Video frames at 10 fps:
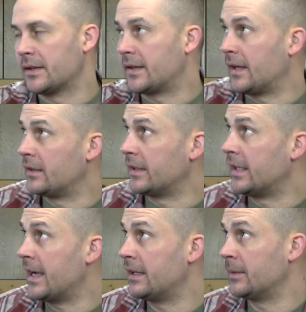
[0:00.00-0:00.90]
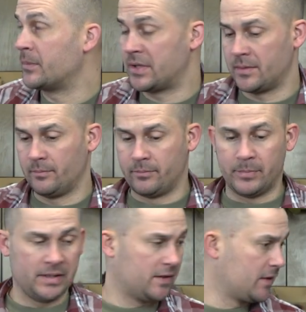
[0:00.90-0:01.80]
Kelly Galloup's
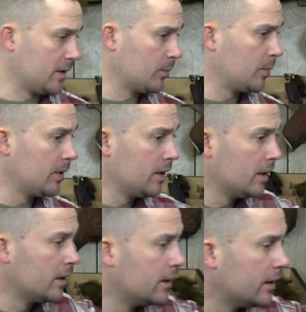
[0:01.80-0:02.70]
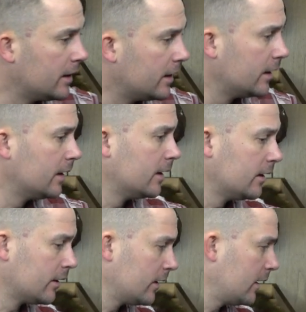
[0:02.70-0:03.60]
butt sump.
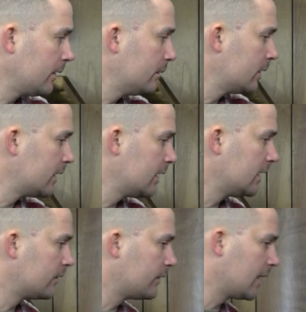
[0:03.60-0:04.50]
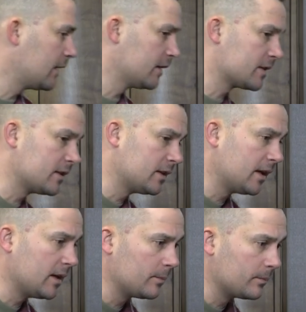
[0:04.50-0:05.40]
And I really need to find this
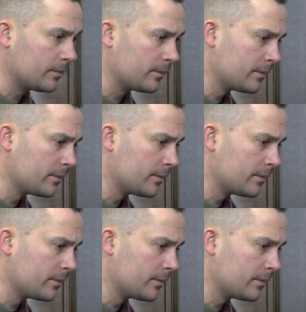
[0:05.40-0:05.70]
damn